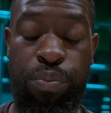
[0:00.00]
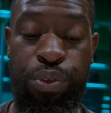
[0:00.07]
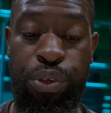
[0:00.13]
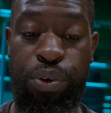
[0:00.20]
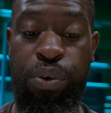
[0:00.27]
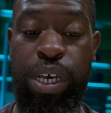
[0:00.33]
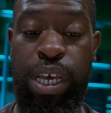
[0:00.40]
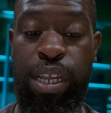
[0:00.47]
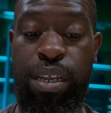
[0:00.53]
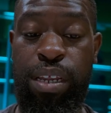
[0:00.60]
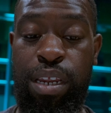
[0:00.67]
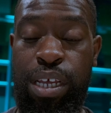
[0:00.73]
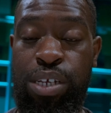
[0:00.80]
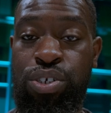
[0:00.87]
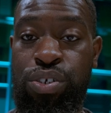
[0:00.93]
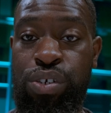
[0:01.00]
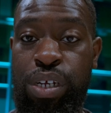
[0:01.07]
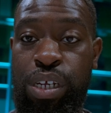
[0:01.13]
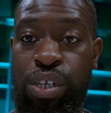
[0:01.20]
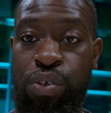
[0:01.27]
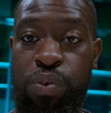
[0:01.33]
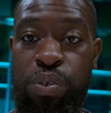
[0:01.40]
you can
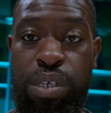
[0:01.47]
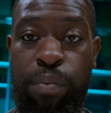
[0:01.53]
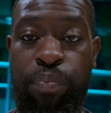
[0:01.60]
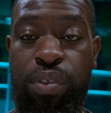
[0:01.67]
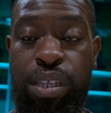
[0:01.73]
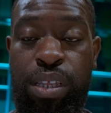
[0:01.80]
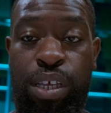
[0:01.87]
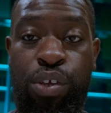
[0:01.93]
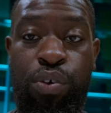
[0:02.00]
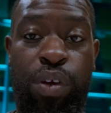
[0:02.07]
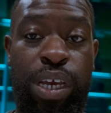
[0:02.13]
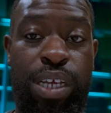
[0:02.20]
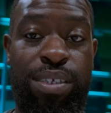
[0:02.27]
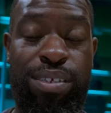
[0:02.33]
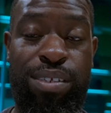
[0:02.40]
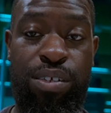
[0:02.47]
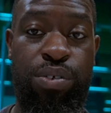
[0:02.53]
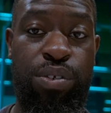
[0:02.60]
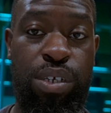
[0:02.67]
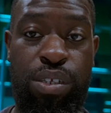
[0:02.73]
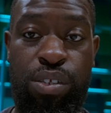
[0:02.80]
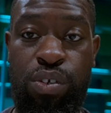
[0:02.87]
literally do something that you can
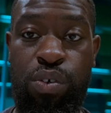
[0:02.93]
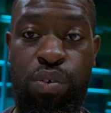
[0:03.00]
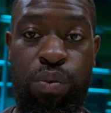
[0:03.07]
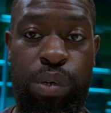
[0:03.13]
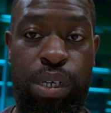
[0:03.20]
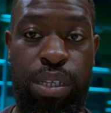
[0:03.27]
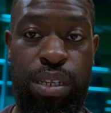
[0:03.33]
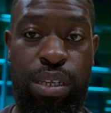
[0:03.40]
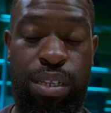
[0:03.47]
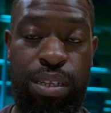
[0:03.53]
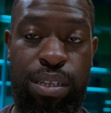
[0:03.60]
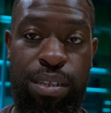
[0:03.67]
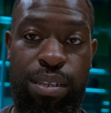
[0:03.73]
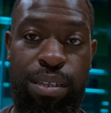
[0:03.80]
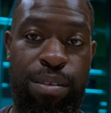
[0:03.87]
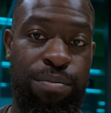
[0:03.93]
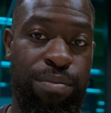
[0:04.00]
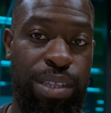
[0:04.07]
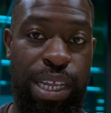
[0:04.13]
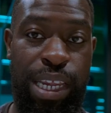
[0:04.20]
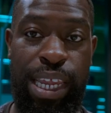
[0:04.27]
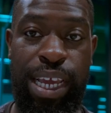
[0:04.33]
still not do with
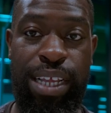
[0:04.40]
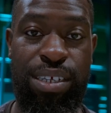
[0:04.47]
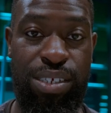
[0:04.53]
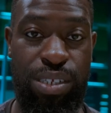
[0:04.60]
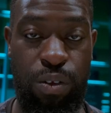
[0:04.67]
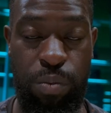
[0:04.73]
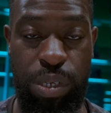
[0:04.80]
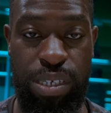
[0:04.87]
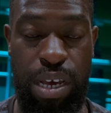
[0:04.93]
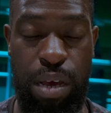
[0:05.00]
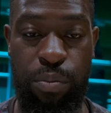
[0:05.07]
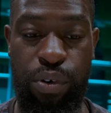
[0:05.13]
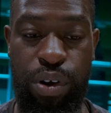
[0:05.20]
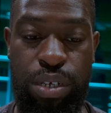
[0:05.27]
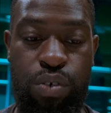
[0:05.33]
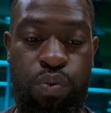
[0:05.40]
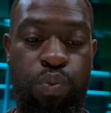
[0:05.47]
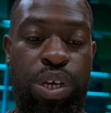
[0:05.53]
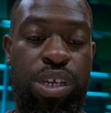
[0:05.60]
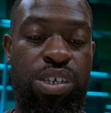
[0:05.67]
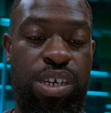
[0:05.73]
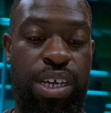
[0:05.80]
the latest Lumix cameras,
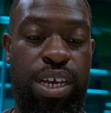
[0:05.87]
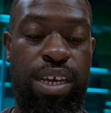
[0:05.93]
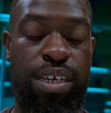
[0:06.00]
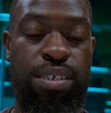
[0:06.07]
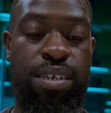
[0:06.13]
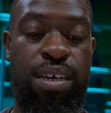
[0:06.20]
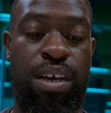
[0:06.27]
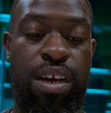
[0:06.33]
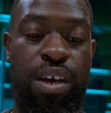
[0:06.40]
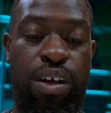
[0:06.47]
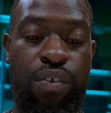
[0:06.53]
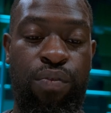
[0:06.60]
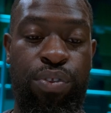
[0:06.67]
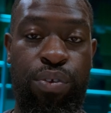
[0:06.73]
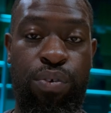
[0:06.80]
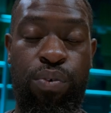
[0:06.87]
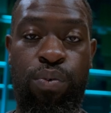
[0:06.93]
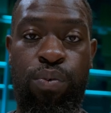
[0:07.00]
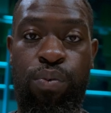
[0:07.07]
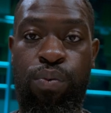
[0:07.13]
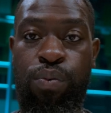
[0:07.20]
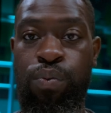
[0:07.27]
which is
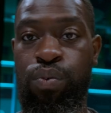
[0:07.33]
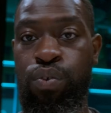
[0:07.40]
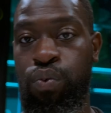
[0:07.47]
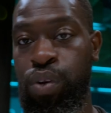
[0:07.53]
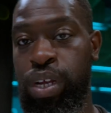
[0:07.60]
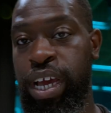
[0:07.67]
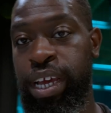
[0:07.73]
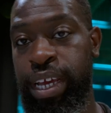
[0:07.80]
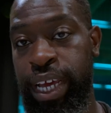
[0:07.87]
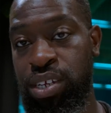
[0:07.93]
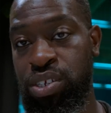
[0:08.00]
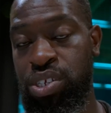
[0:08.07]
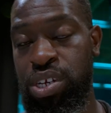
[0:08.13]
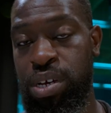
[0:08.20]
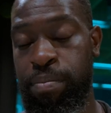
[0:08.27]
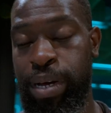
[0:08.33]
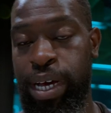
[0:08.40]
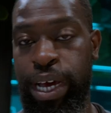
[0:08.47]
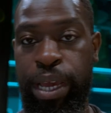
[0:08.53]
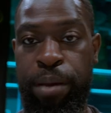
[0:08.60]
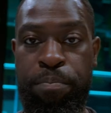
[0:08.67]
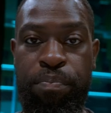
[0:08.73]
through the
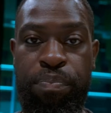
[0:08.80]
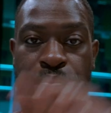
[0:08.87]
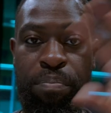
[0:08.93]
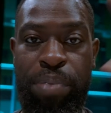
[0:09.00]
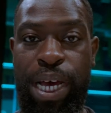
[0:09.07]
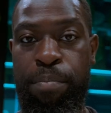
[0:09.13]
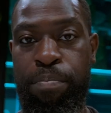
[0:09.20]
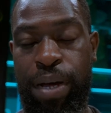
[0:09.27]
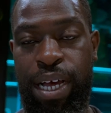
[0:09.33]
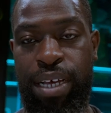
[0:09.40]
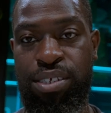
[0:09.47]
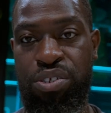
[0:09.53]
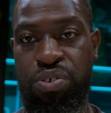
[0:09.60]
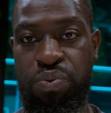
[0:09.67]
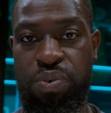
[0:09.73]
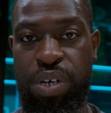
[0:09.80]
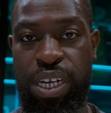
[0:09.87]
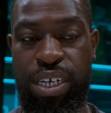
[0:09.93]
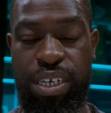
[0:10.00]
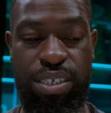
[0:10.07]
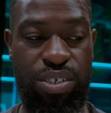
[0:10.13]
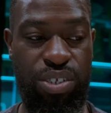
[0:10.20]
HDMI bypass to an
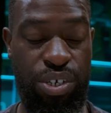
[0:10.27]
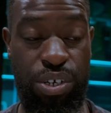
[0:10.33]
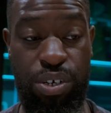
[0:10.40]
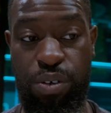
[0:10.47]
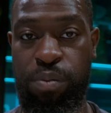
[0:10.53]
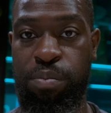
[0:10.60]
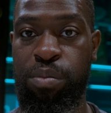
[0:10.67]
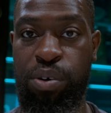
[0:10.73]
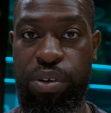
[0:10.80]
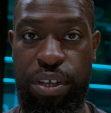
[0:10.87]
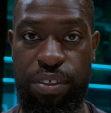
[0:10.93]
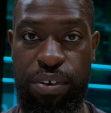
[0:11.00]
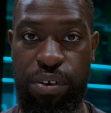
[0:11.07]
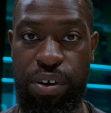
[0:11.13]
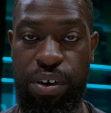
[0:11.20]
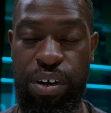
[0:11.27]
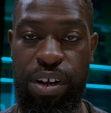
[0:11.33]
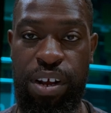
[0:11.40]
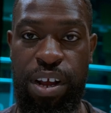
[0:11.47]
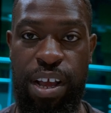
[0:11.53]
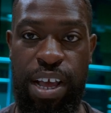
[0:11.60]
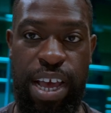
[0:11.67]
external monitor
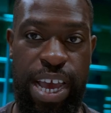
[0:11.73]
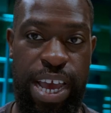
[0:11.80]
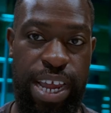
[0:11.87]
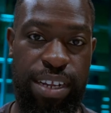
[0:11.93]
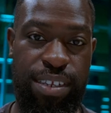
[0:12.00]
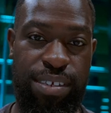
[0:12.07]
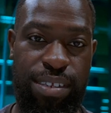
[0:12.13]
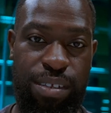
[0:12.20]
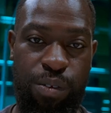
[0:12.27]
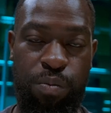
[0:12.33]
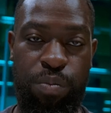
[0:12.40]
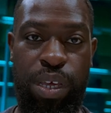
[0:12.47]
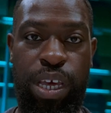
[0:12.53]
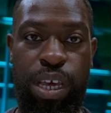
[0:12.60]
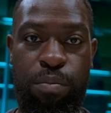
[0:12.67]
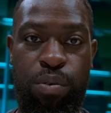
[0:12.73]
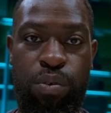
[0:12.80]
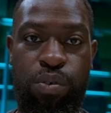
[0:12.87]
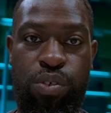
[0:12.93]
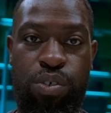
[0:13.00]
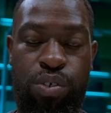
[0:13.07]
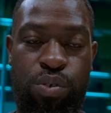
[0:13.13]
and still be
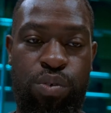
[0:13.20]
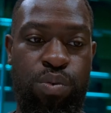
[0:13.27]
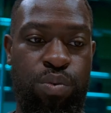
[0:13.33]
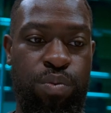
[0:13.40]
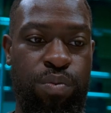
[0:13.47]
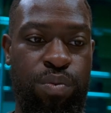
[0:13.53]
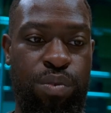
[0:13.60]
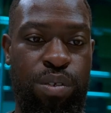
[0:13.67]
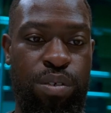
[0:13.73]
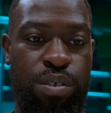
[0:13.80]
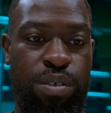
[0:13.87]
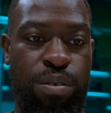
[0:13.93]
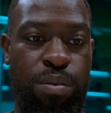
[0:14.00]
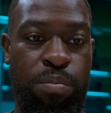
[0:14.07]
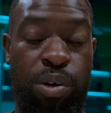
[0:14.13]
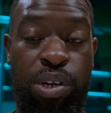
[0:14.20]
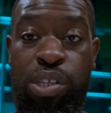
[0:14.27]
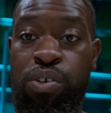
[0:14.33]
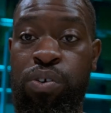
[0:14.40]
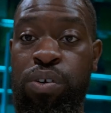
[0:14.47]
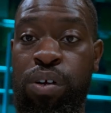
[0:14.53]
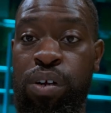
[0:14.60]
able to
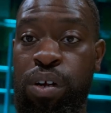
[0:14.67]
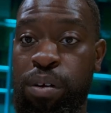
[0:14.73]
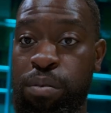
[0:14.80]
monitor